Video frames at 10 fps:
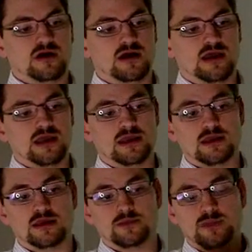
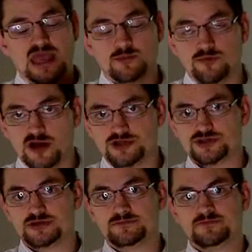a
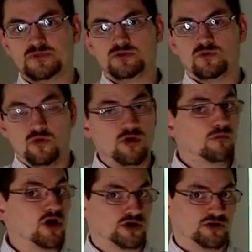paintbrush or a
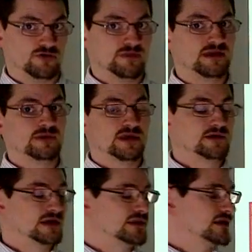marker, maybe,
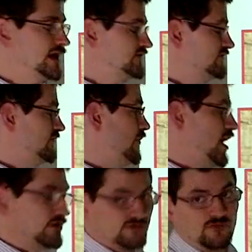in the case of a
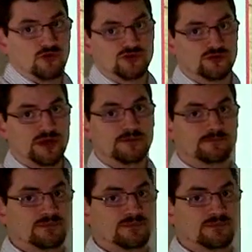modern forgery.